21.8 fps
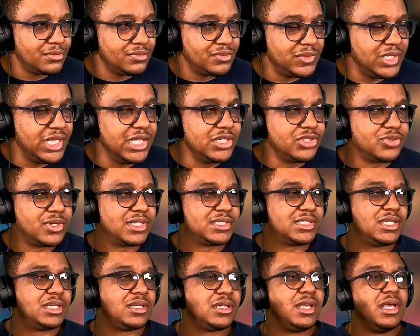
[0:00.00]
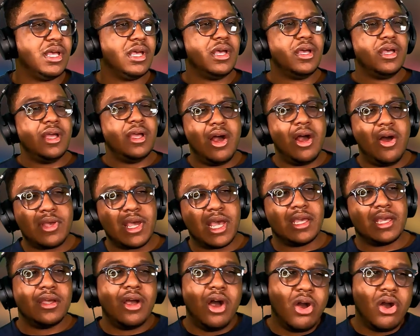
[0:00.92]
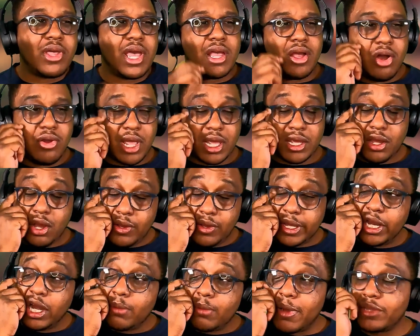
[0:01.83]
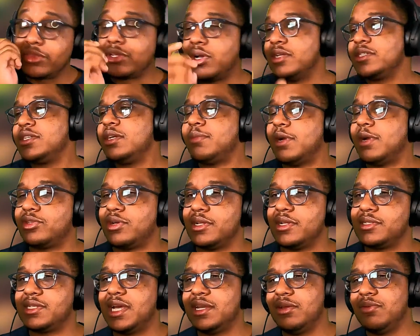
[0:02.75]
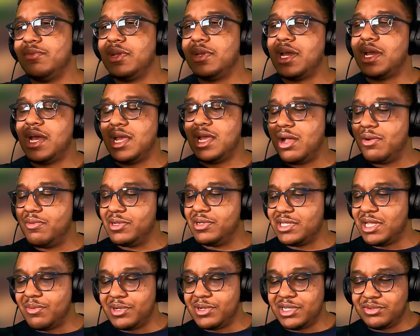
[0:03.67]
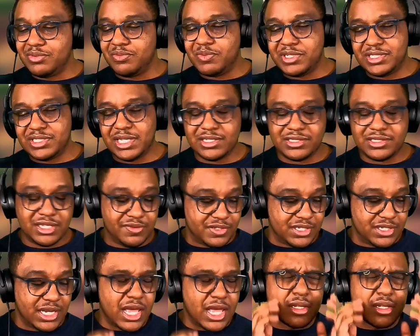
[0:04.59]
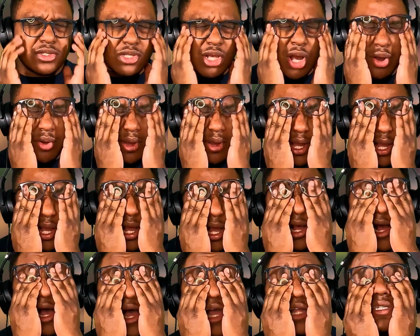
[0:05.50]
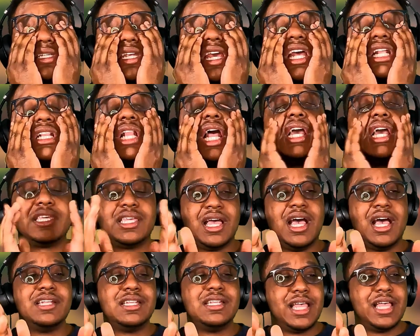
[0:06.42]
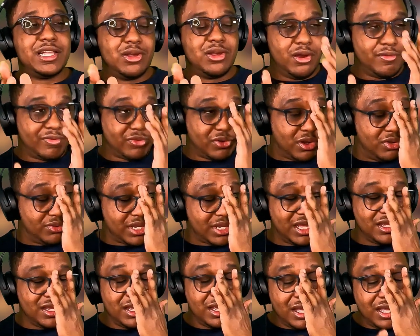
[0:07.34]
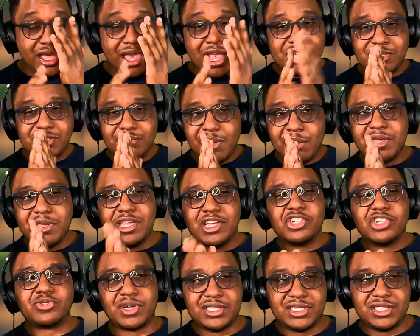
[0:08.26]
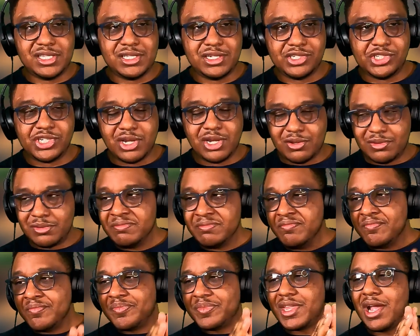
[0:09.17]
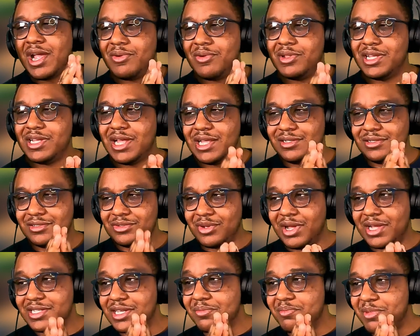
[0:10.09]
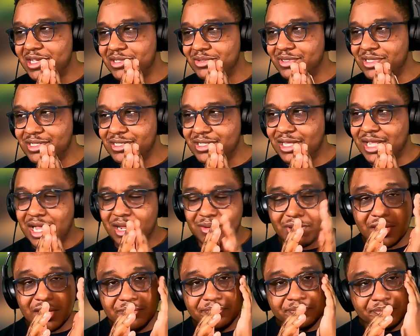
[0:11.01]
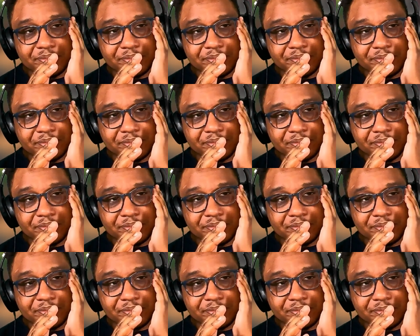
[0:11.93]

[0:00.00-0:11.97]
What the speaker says: Interesting. Okay. Here are my thoughts. I wanted to save it to the end. So I did like it overall. Okay, it actually made me interested in the show. I did mess with this a lot, right?